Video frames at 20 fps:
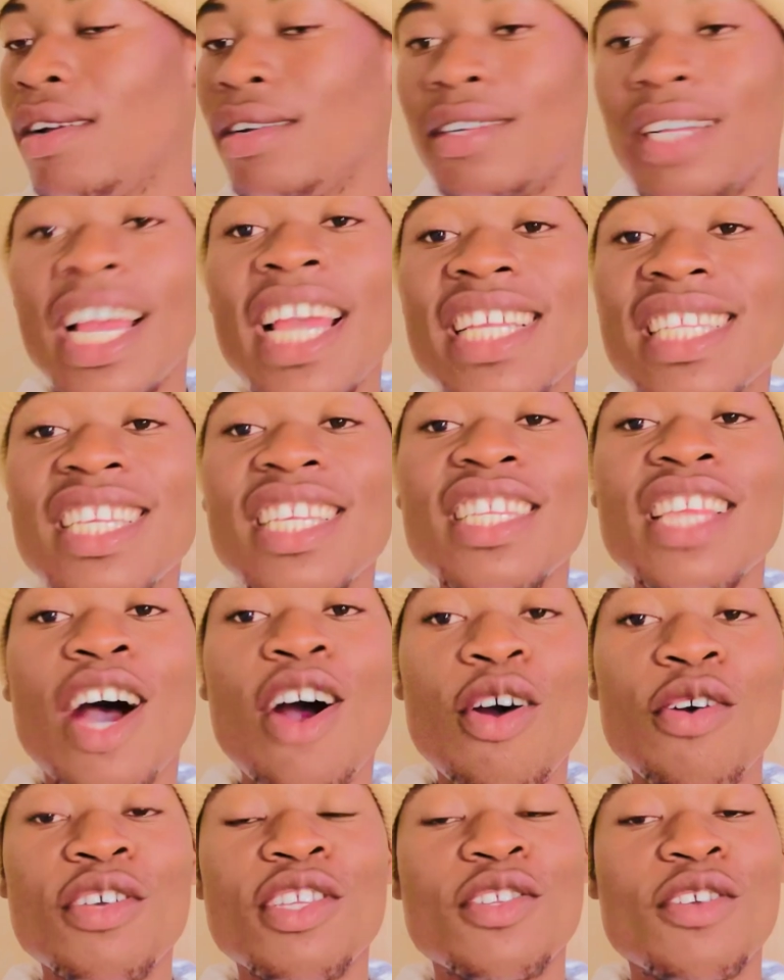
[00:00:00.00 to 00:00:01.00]
Haters are
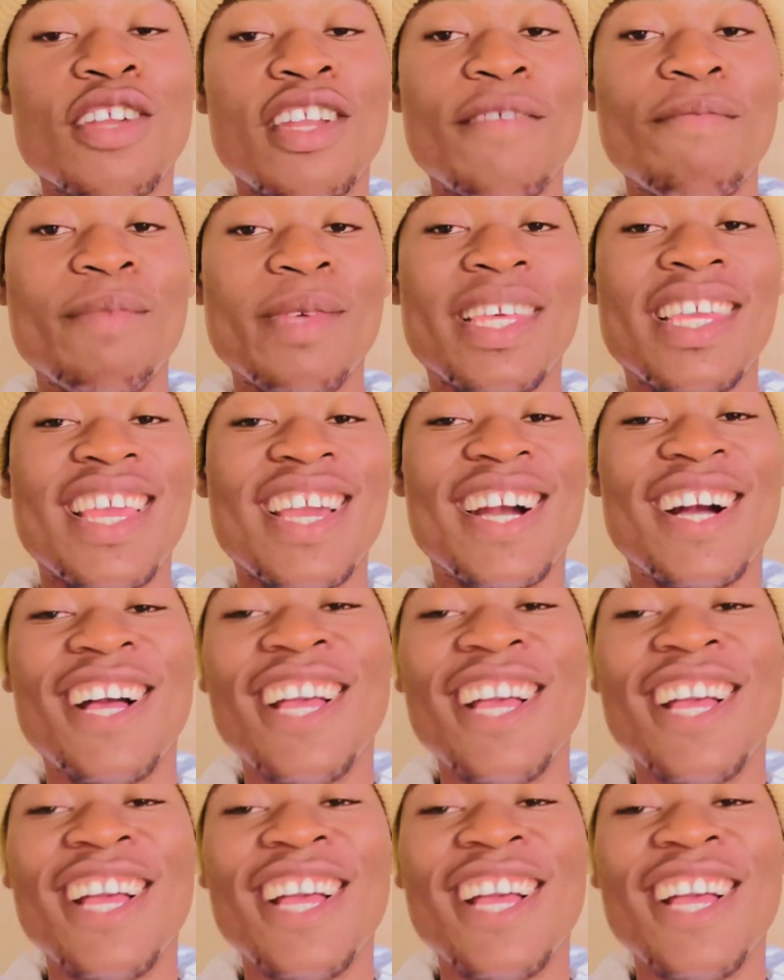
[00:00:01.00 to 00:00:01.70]
always gonna be here.